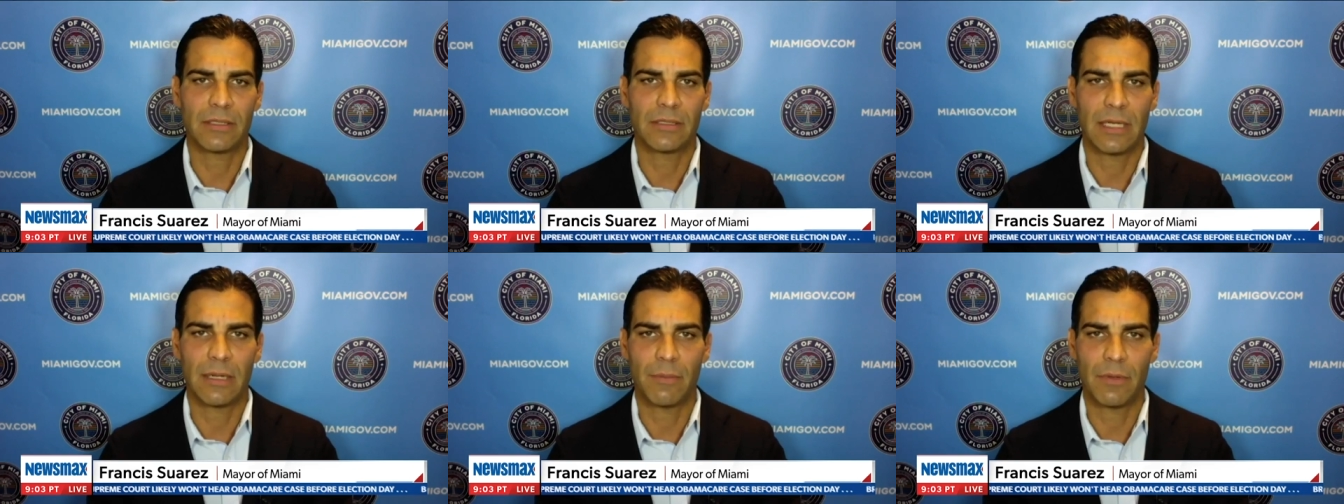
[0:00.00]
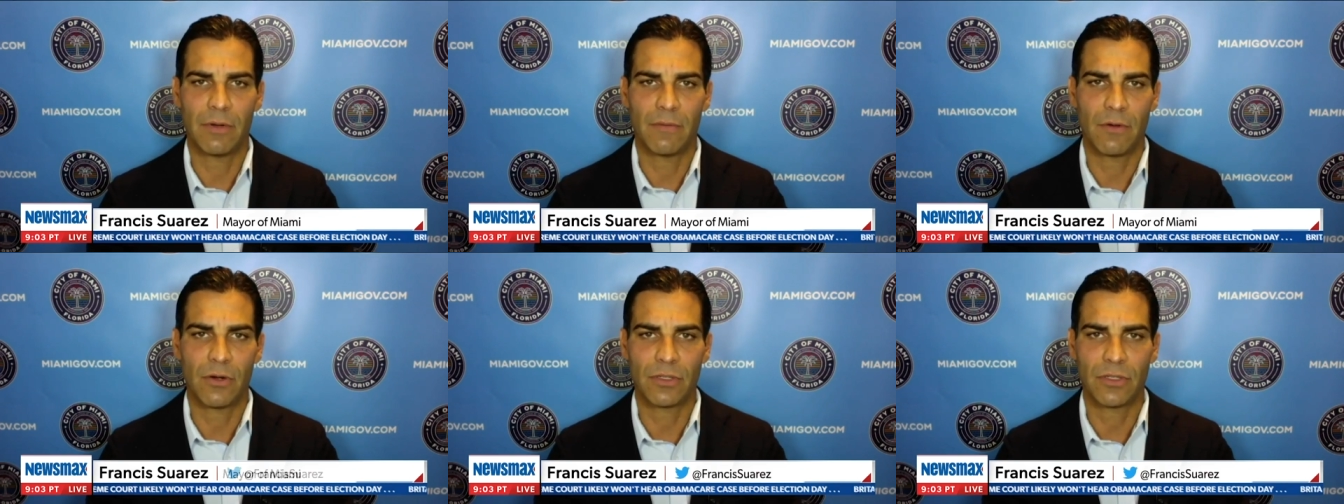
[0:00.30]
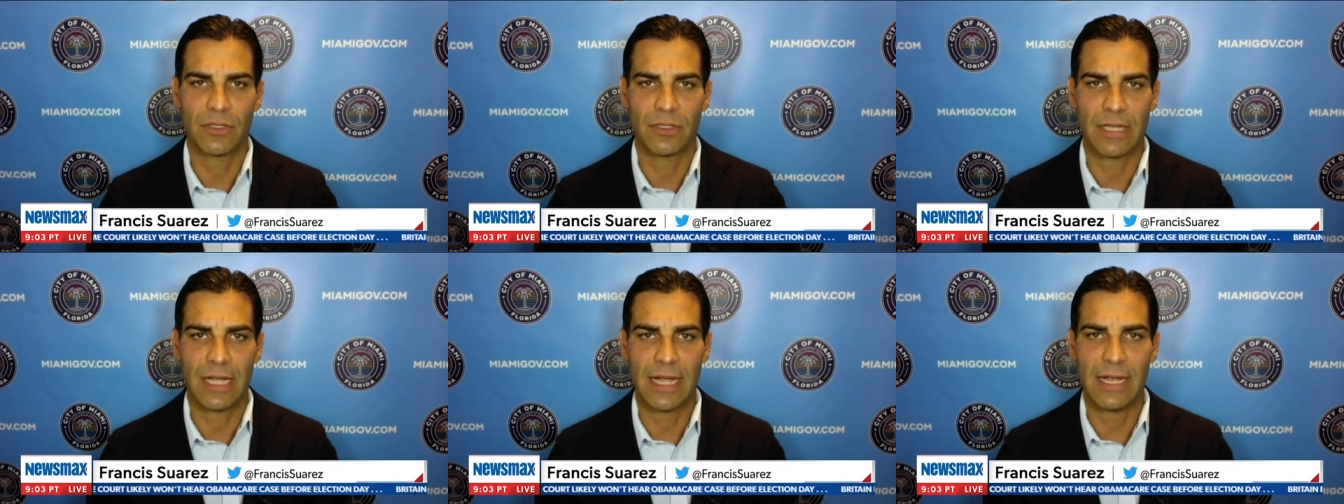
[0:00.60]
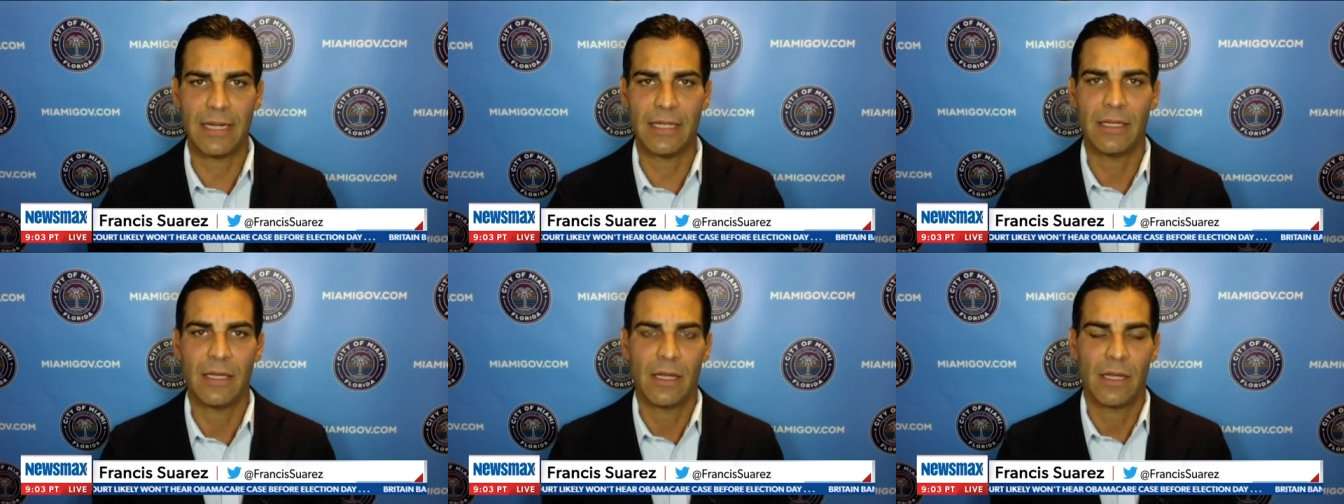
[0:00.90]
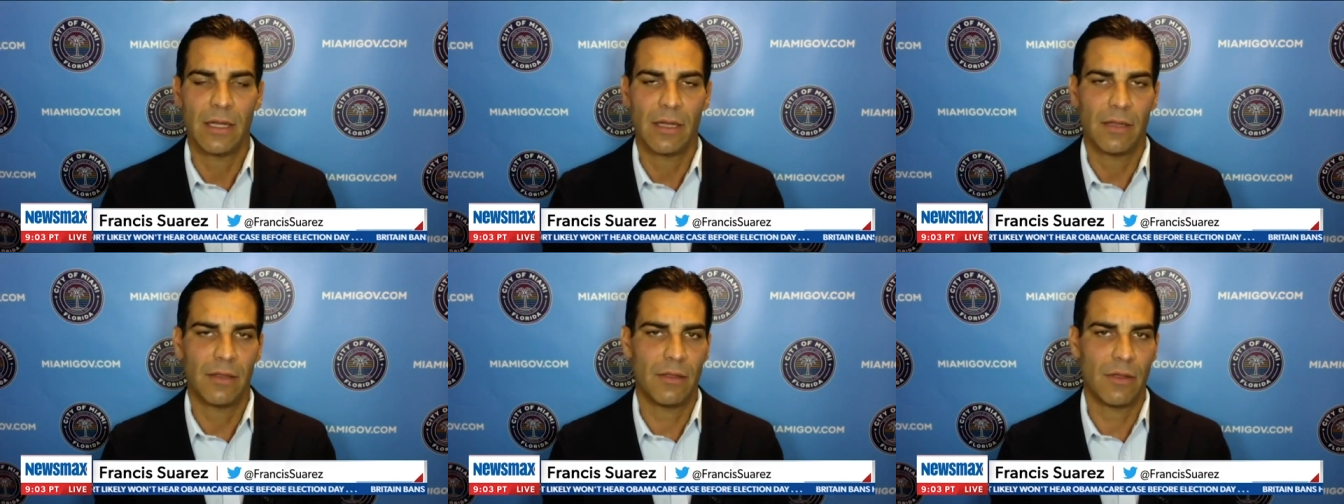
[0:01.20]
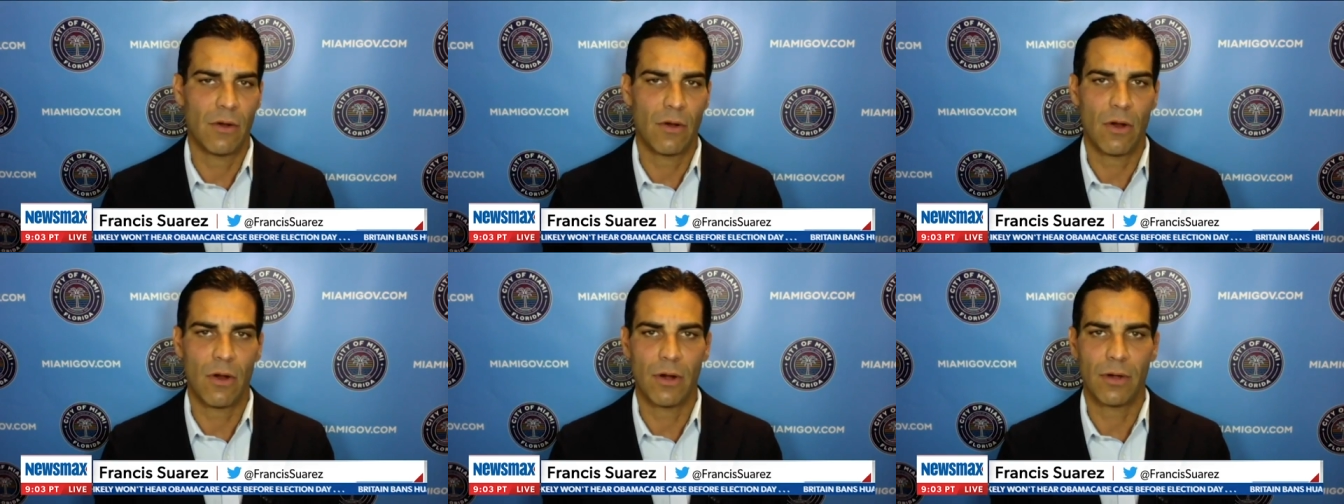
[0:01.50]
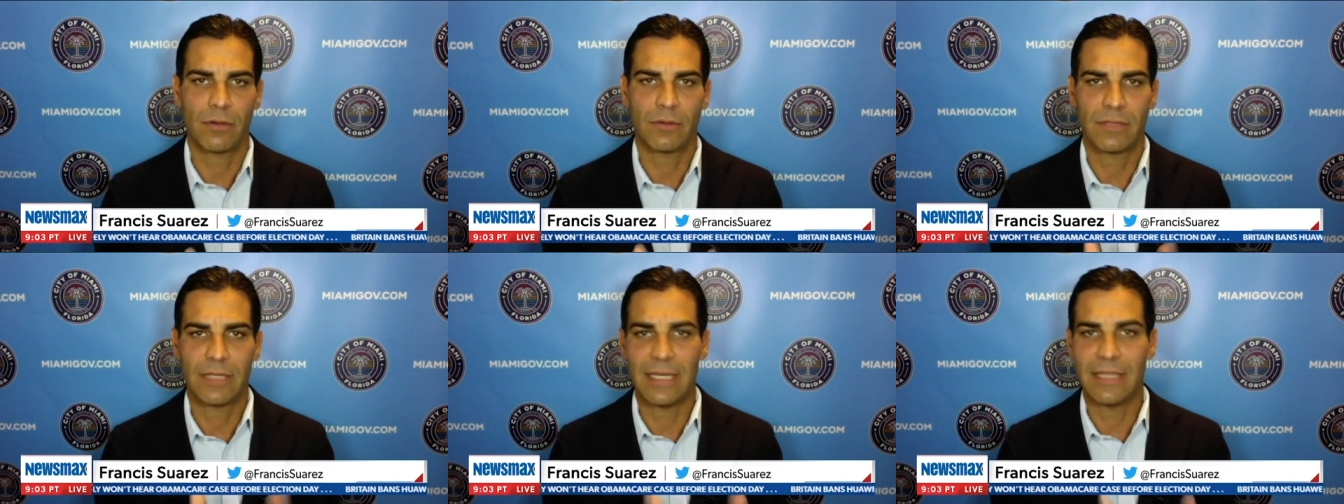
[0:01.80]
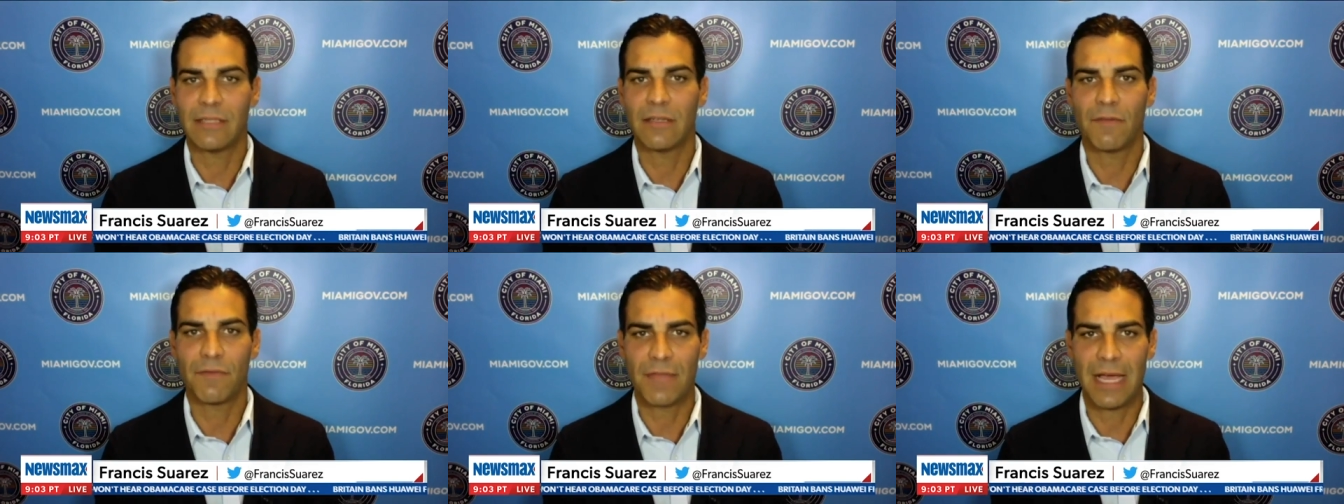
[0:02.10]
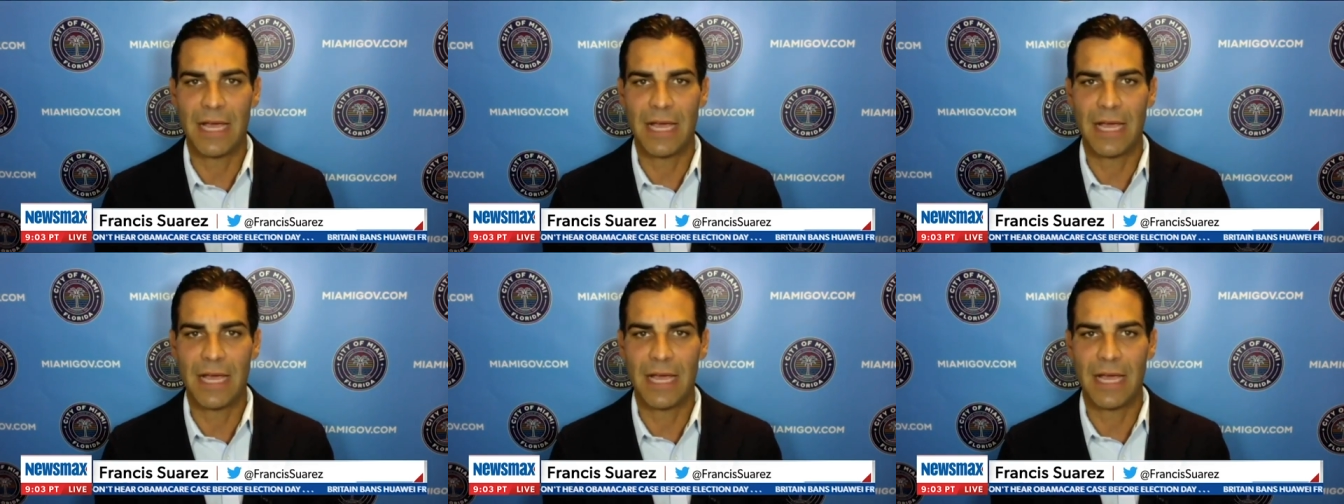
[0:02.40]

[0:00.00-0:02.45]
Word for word: a segment of our society, there are tens of